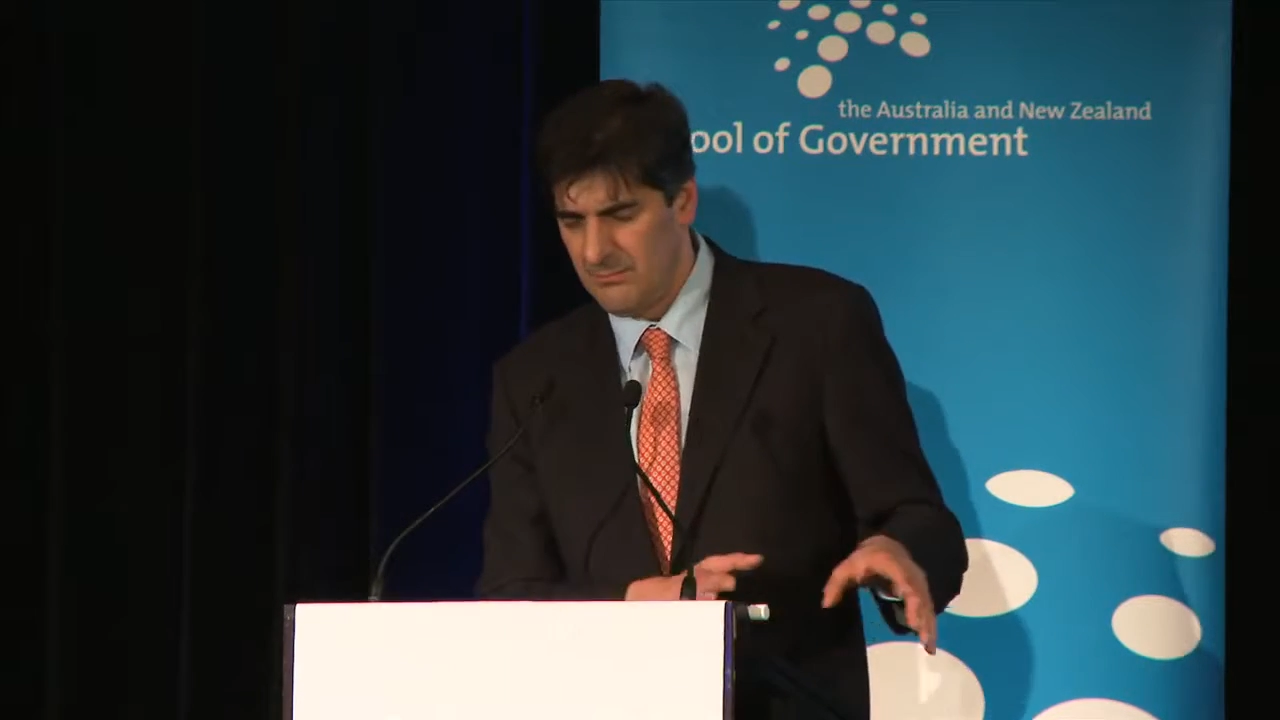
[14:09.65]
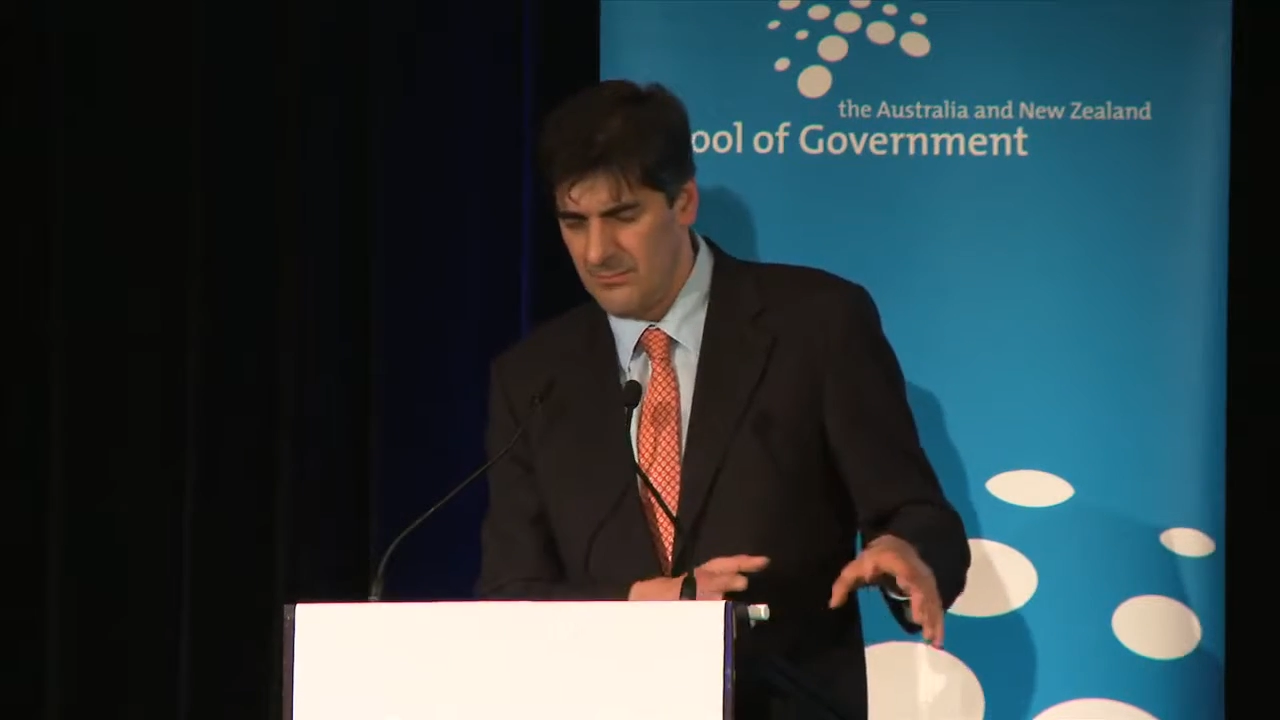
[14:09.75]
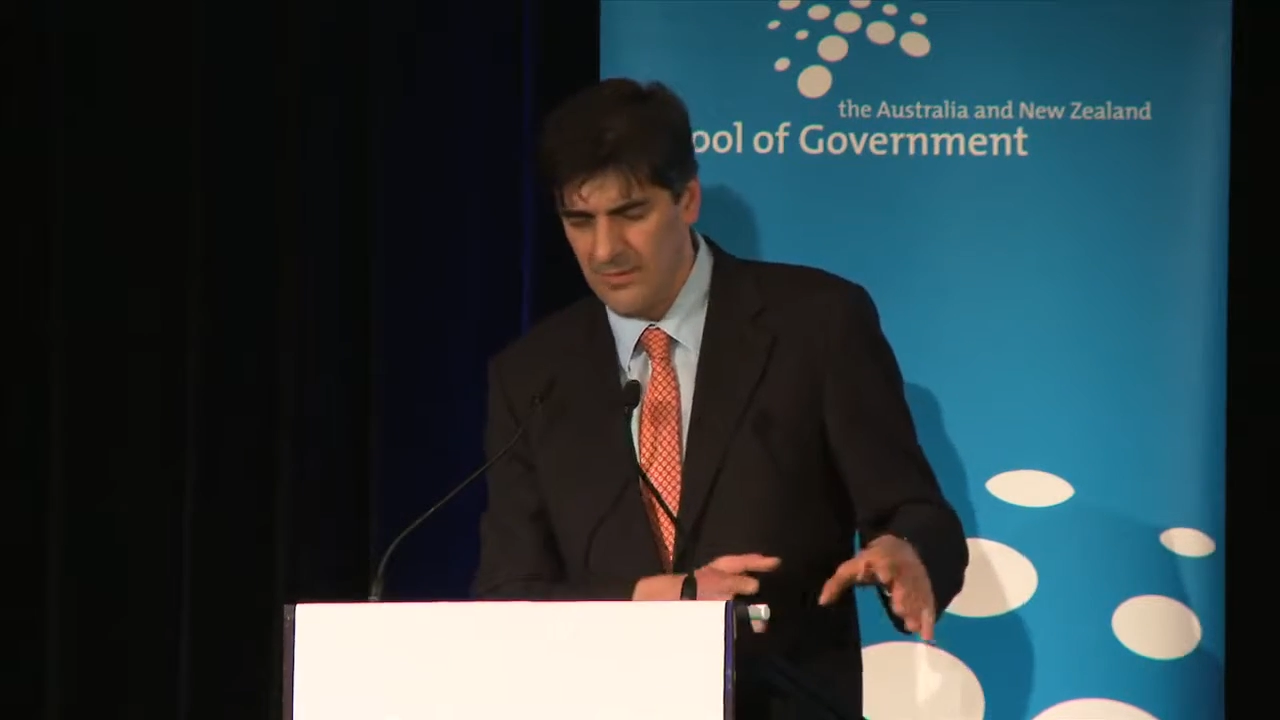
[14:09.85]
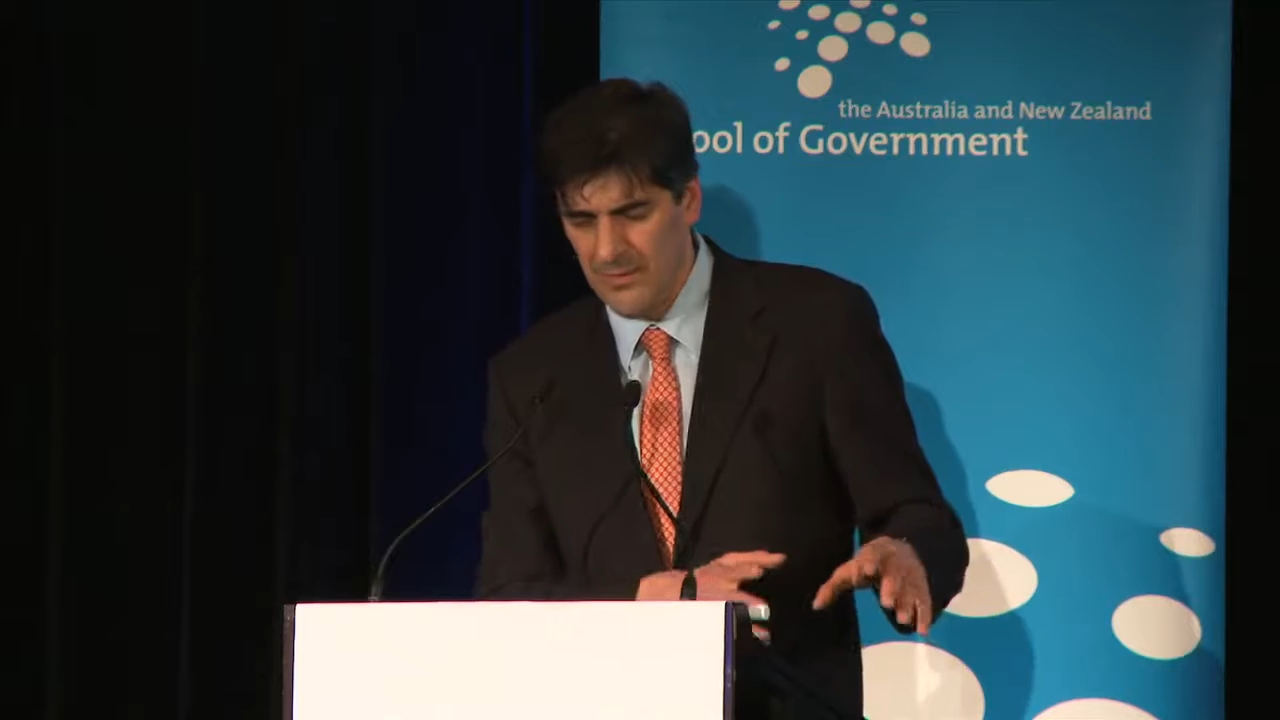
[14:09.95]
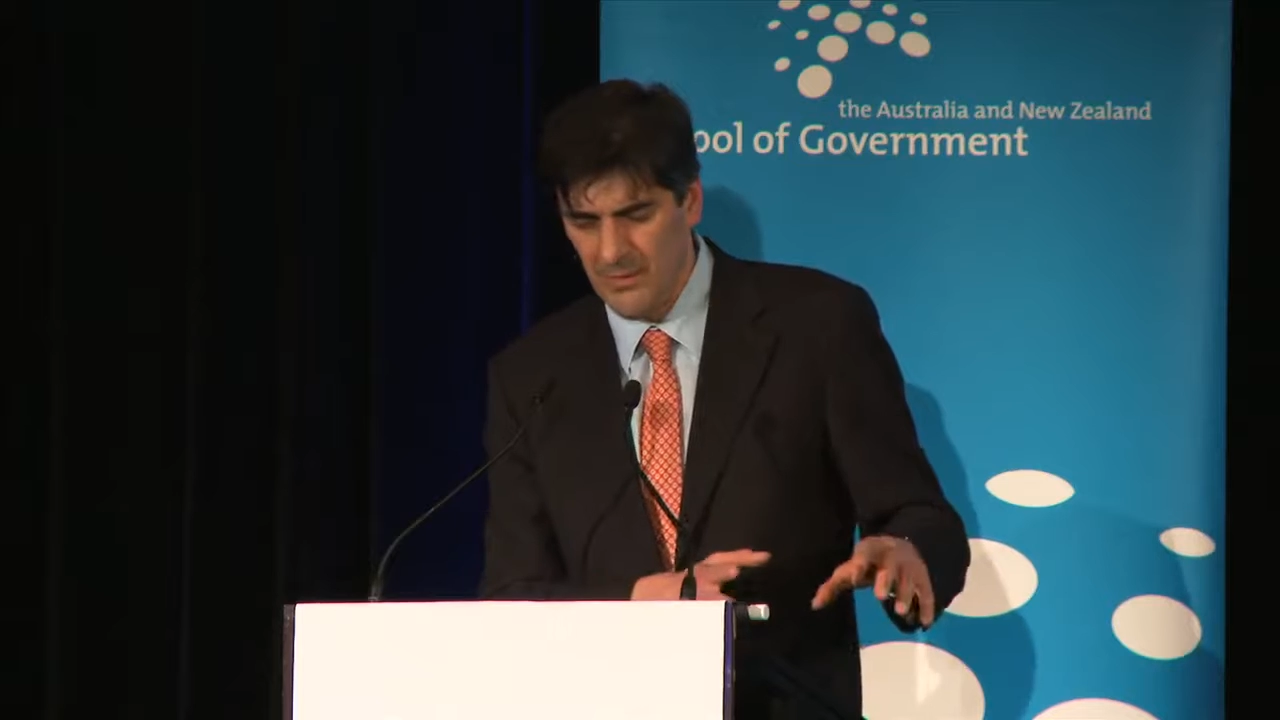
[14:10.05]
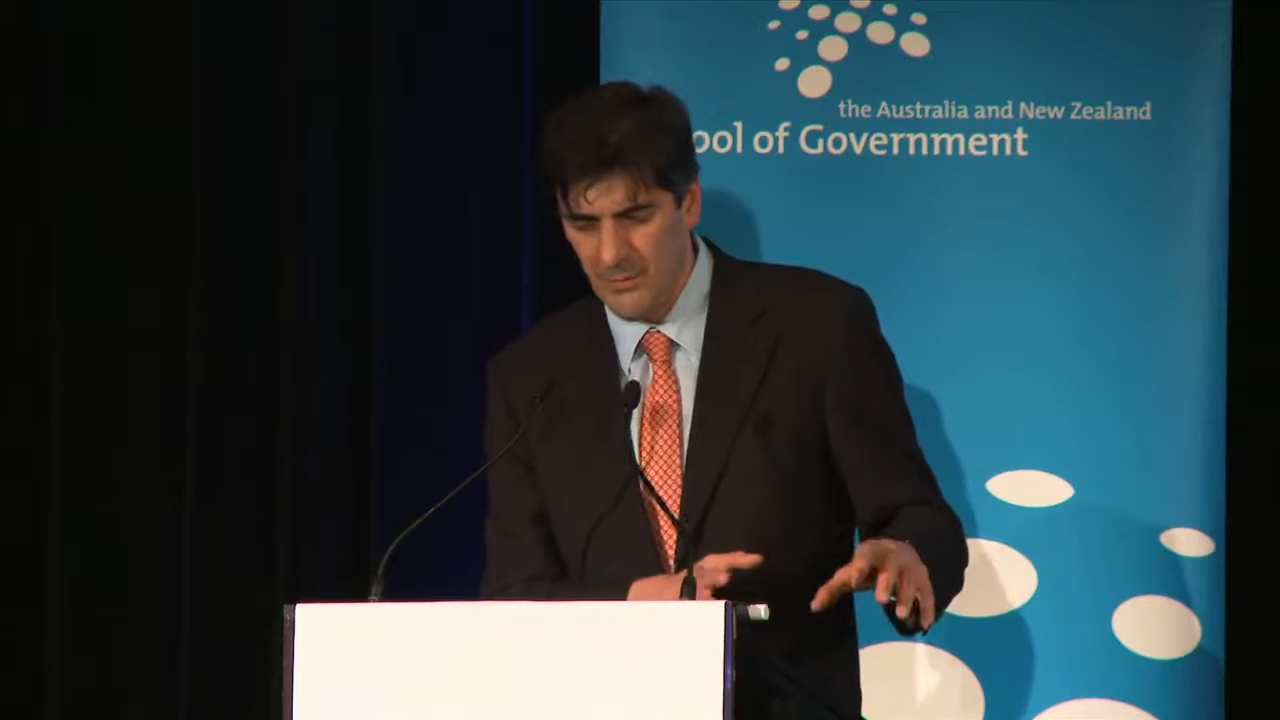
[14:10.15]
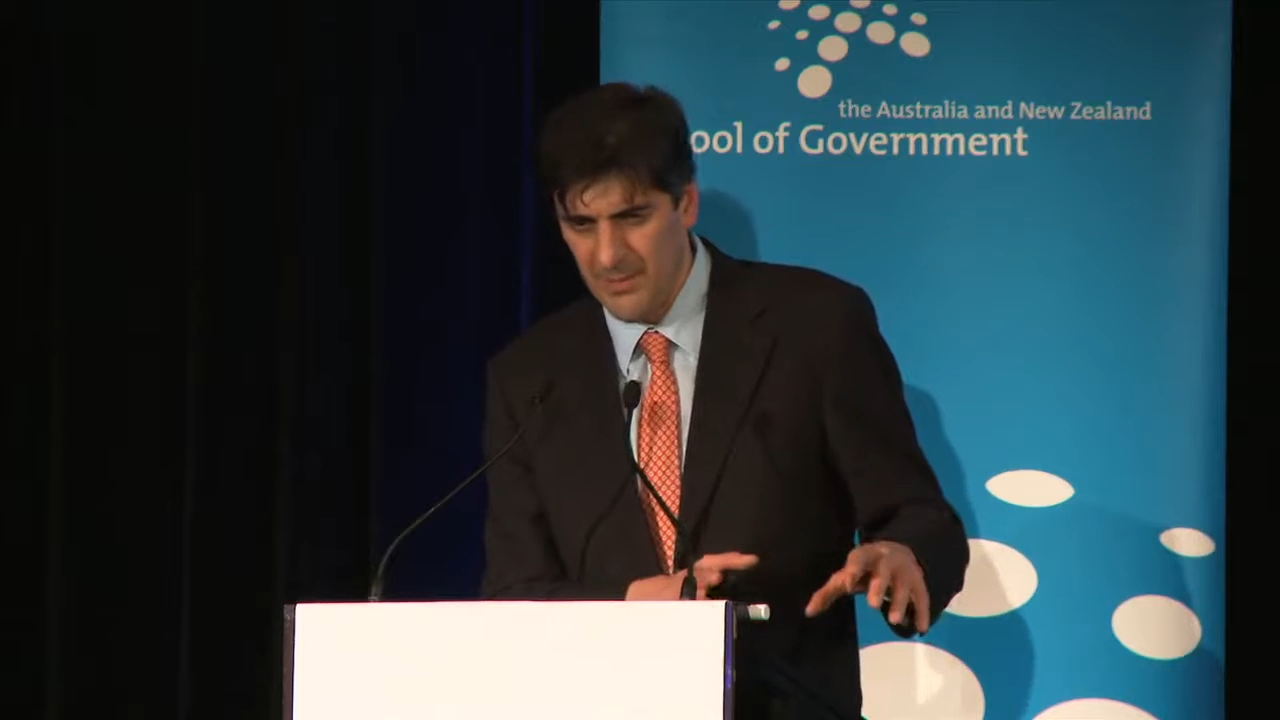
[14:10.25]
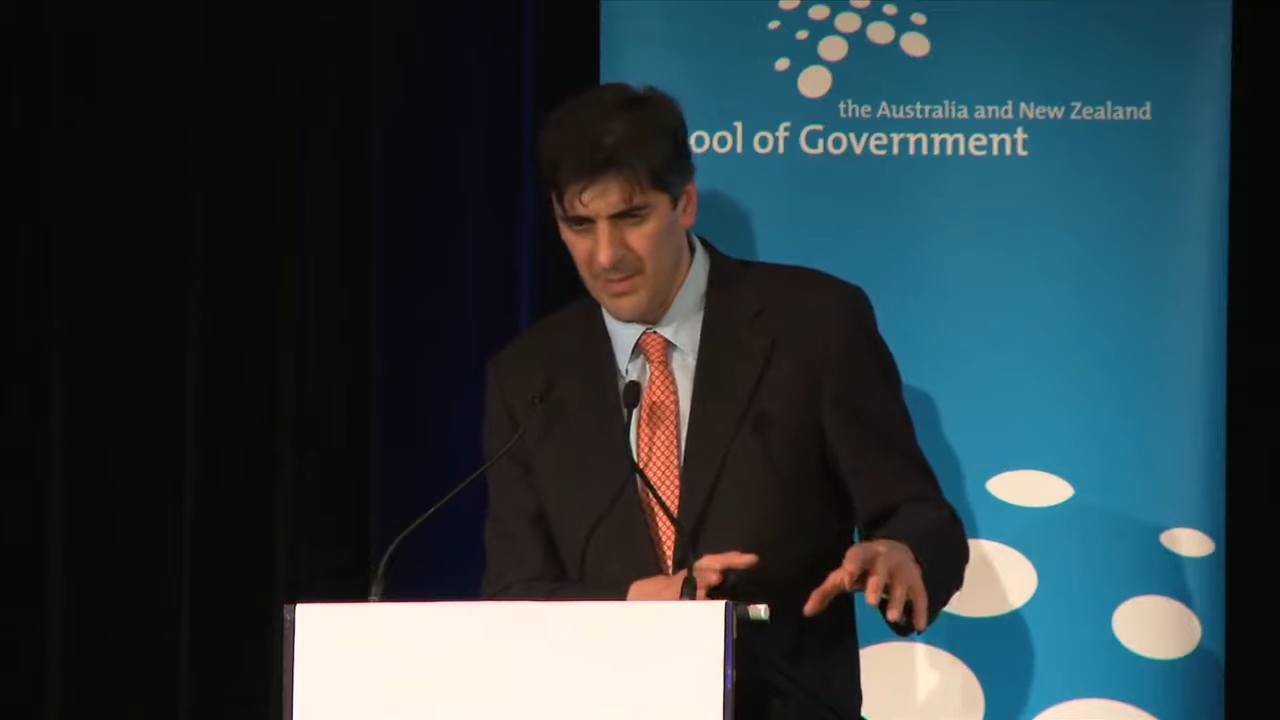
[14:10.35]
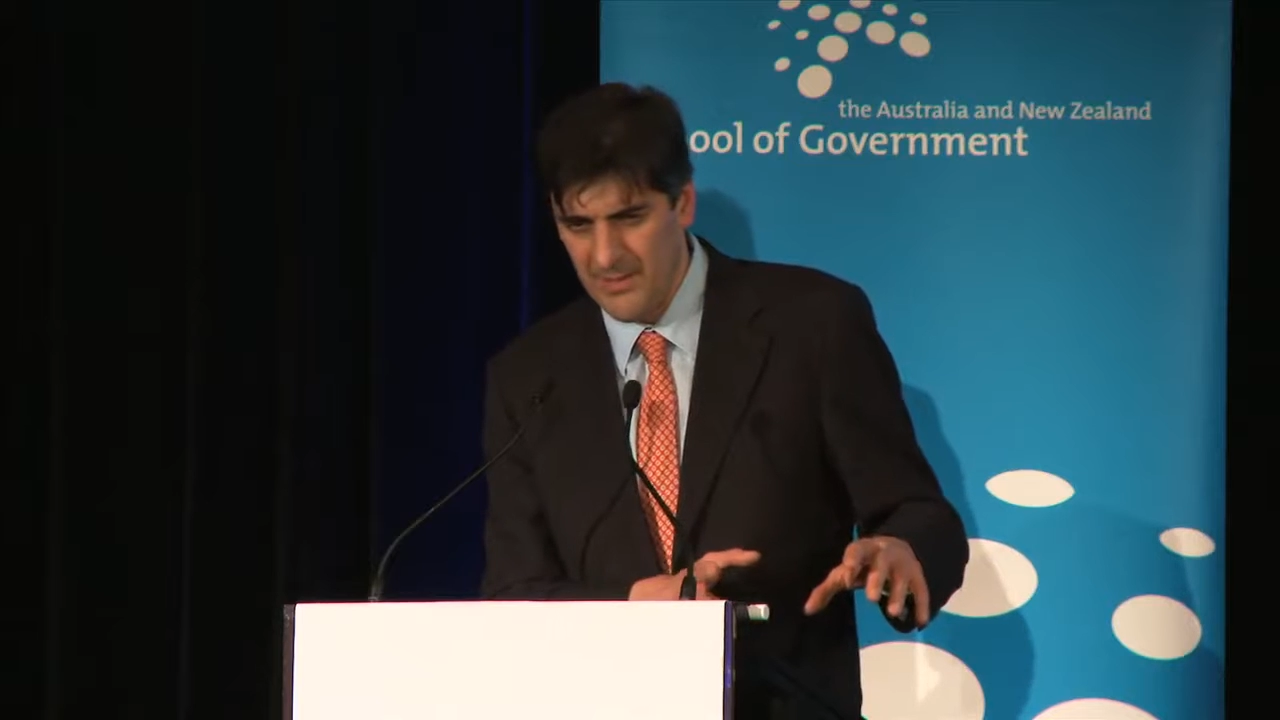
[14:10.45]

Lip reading: not that anyone paid